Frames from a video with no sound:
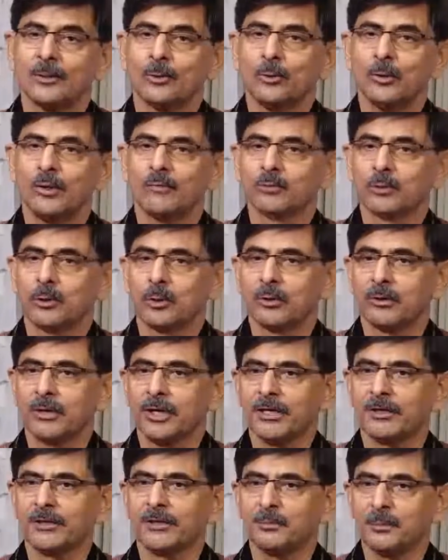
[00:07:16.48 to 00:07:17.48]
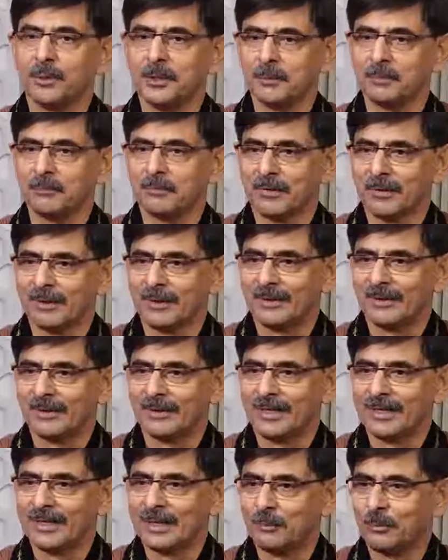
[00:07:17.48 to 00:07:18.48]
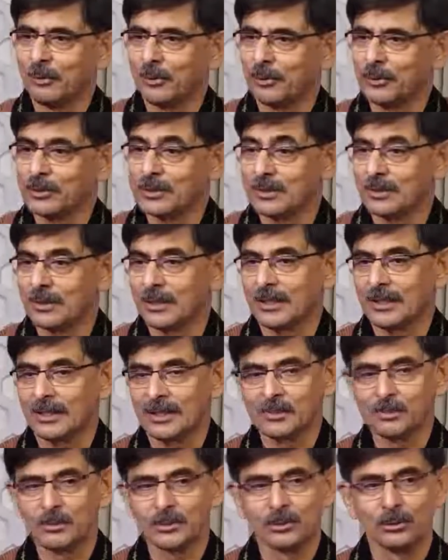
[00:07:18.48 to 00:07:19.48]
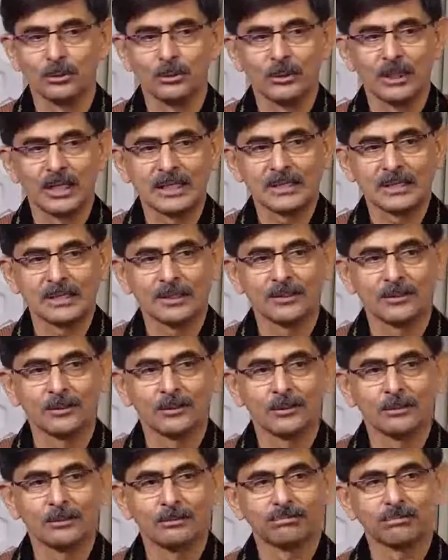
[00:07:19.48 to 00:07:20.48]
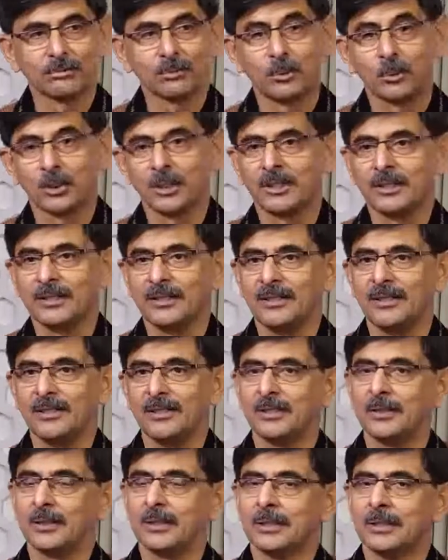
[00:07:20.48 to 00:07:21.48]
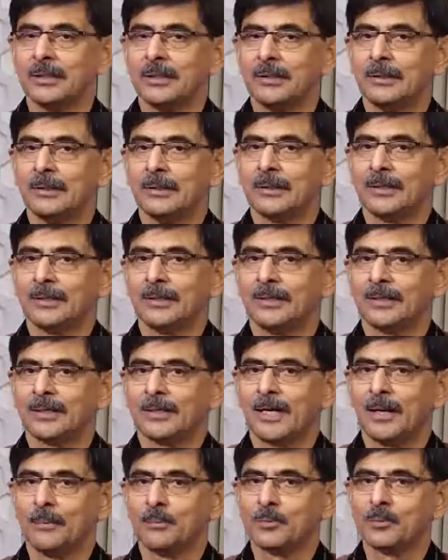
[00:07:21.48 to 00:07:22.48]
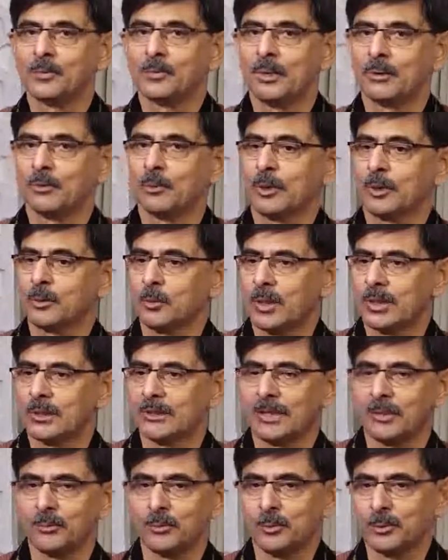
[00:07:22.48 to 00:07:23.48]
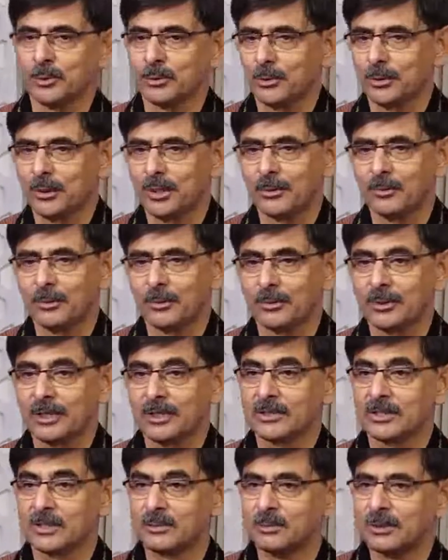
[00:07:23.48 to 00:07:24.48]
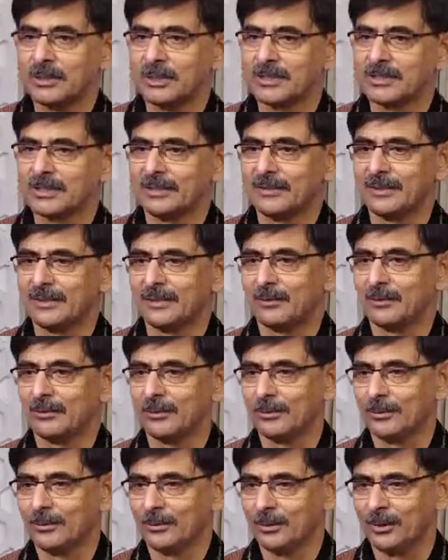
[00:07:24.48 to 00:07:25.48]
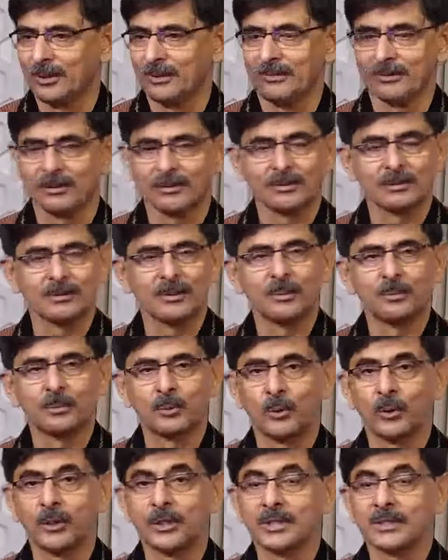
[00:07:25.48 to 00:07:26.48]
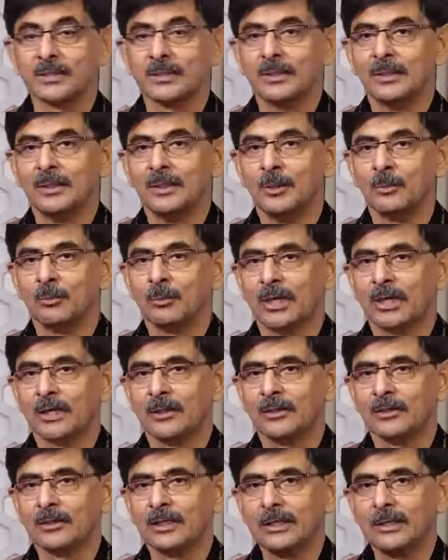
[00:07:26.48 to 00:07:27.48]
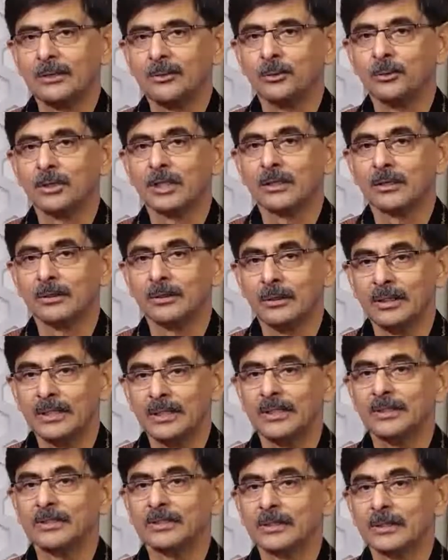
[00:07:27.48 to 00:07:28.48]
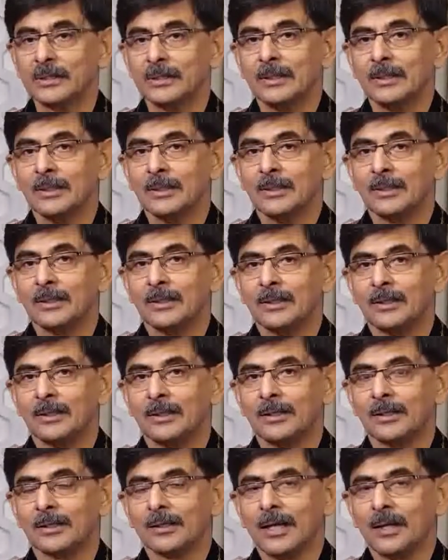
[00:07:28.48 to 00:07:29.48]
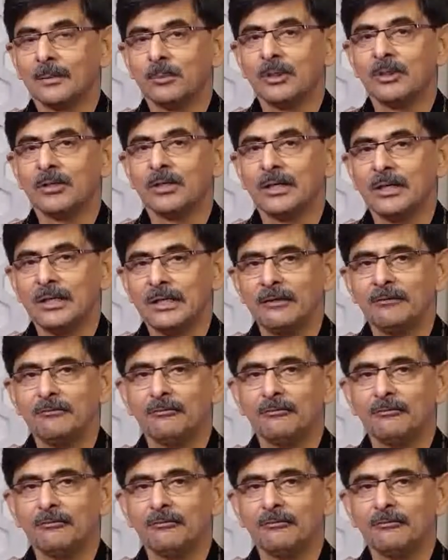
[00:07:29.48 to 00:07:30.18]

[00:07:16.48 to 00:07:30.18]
who have tolerated me. I think because, as Mr. Lula said, you know, quality comes, I mean, at one time you were talking about customers and then, you know, with the employees. But I can tell you that colleagues can be really